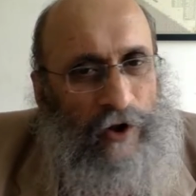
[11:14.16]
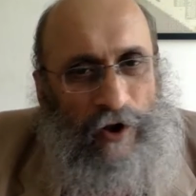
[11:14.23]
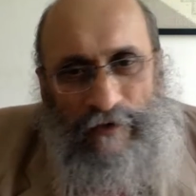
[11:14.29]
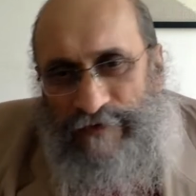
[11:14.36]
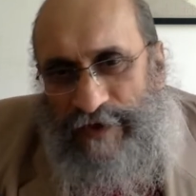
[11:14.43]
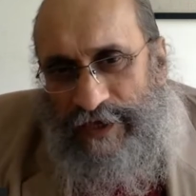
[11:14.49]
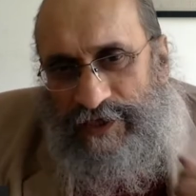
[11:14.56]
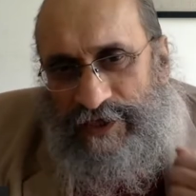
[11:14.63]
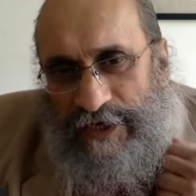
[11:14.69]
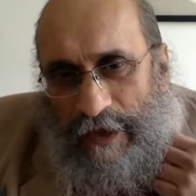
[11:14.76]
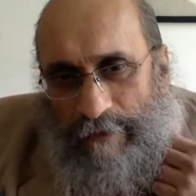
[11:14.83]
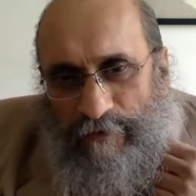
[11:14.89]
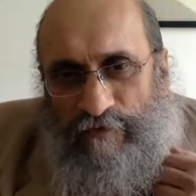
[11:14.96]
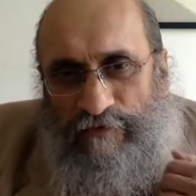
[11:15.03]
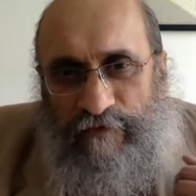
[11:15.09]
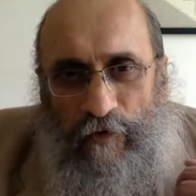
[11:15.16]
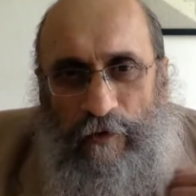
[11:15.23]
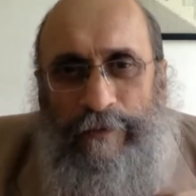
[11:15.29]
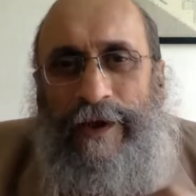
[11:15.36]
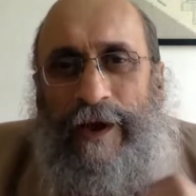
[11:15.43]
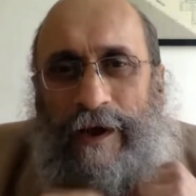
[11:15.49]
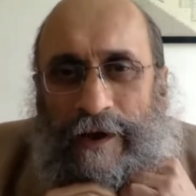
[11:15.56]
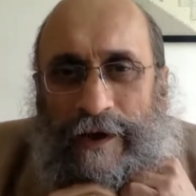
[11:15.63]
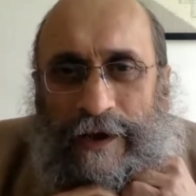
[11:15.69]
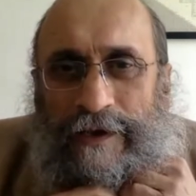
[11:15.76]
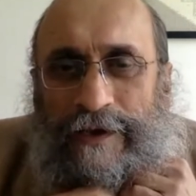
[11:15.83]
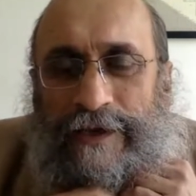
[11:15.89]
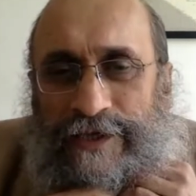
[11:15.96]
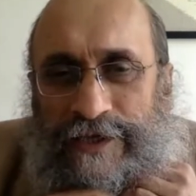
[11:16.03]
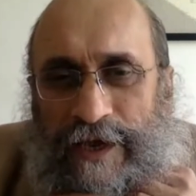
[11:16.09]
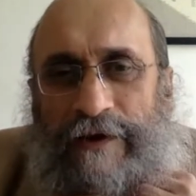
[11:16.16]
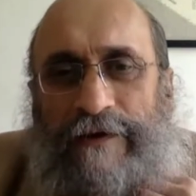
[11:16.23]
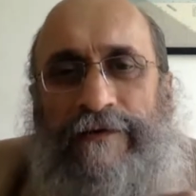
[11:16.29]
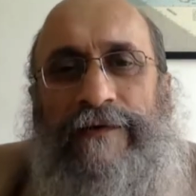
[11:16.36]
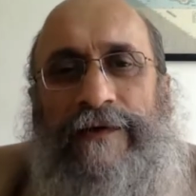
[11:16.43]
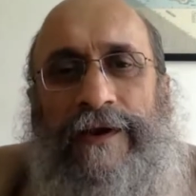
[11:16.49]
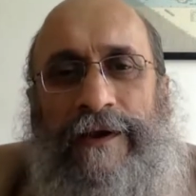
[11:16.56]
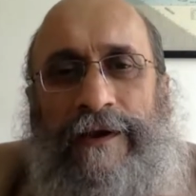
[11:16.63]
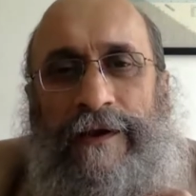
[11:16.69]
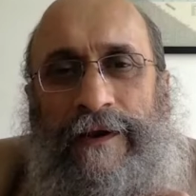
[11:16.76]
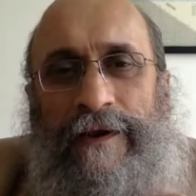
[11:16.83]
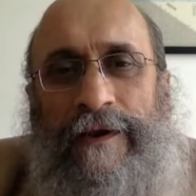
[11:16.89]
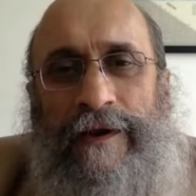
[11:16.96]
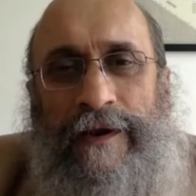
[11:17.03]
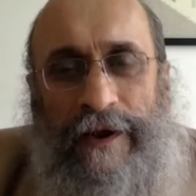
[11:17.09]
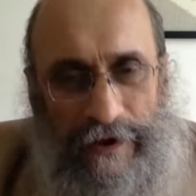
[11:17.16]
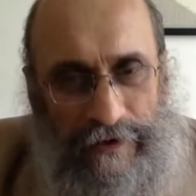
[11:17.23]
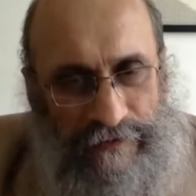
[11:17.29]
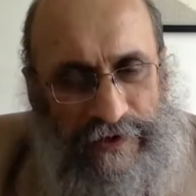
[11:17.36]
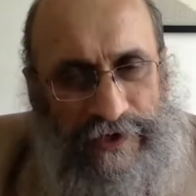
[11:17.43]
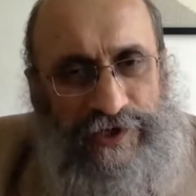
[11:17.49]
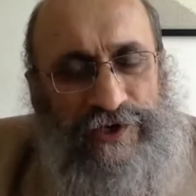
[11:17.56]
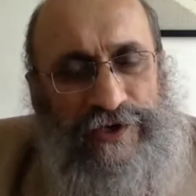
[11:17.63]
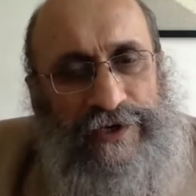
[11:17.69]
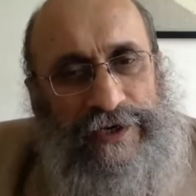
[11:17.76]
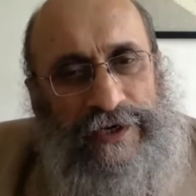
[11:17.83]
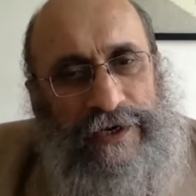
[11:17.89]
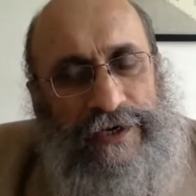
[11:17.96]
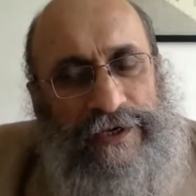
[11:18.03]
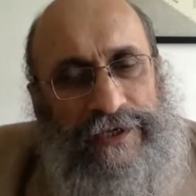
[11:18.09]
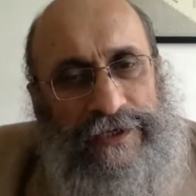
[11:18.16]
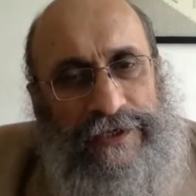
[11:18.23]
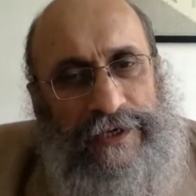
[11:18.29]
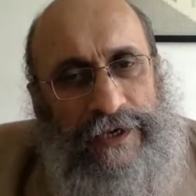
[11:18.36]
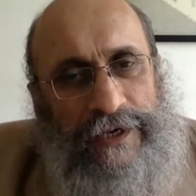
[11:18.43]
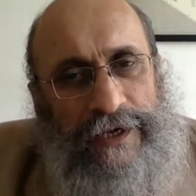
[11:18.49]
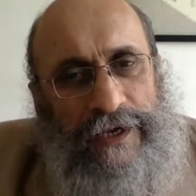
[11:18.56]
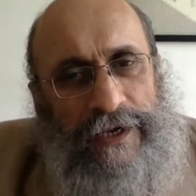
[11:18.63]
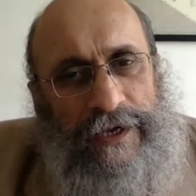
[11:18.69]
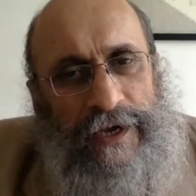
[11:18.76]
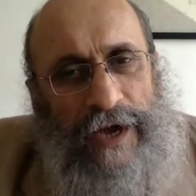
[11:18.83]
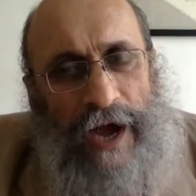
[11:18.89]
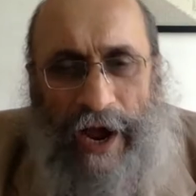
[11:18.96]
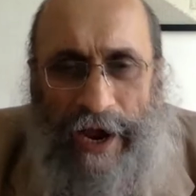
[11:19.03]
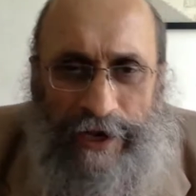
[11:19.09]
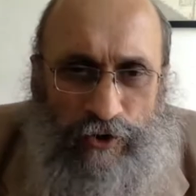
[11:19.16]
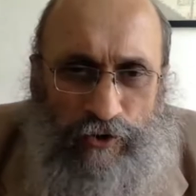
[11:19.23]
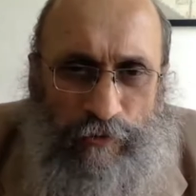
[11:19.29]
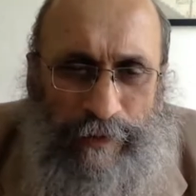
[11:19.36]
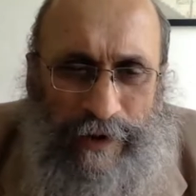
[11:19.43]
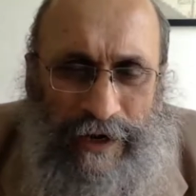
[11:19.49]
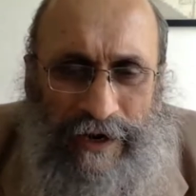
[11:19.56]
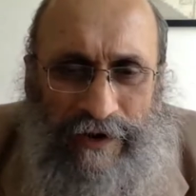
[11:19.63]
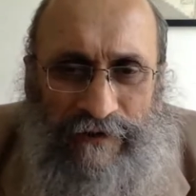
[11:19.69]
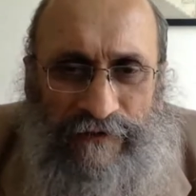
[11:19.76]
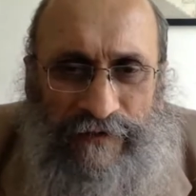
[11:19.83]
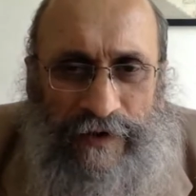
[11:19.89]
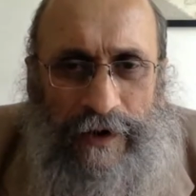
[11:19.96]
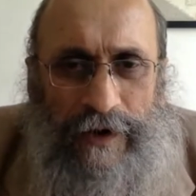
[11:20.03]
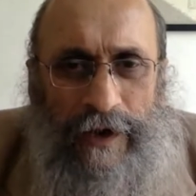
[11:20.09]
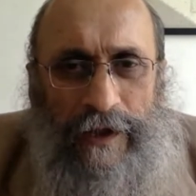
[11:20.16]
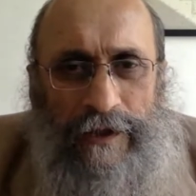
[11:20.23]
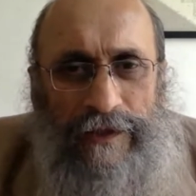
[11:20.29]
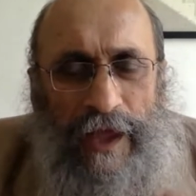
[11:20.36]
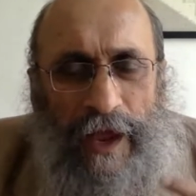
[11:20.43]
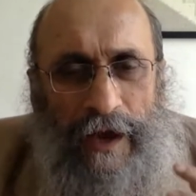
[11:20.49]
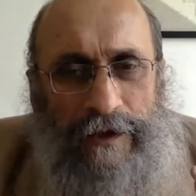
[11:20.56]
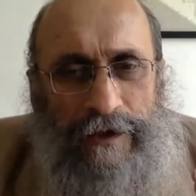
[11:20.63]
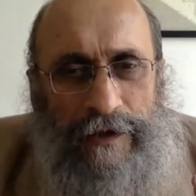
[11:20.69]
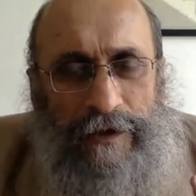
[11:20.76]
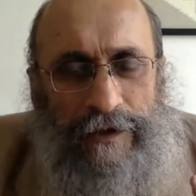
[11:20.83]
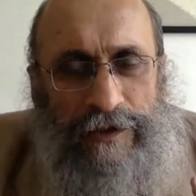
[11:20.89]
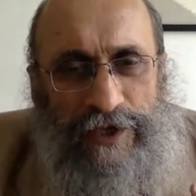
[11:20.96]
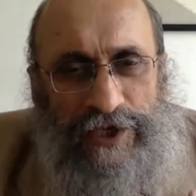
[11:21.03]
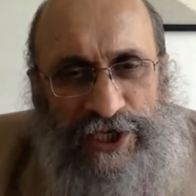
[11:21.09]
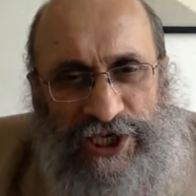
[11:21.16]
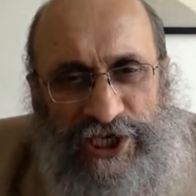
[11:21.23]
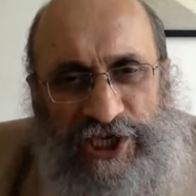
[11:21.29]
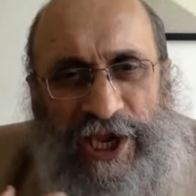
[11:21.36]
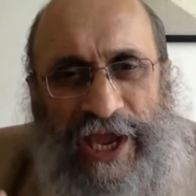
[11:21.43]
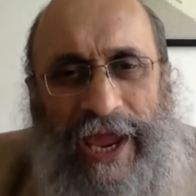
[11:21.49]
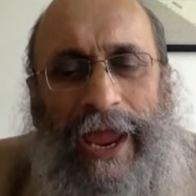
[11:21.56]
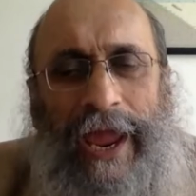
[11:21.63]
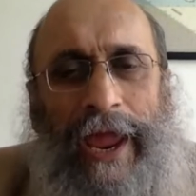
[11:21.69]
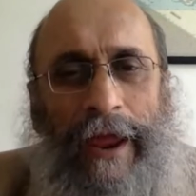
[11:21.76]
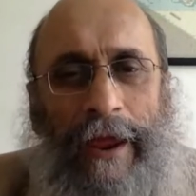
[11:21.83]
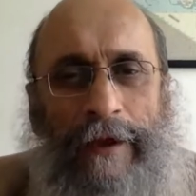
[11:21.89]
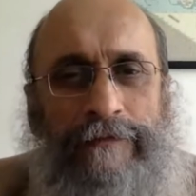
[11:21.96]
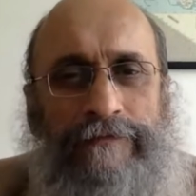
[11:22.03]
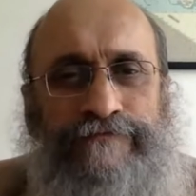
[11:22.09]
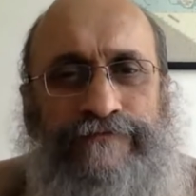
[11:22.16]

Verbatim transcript: of Islamophobia in this country in recent years. I do believe that the scare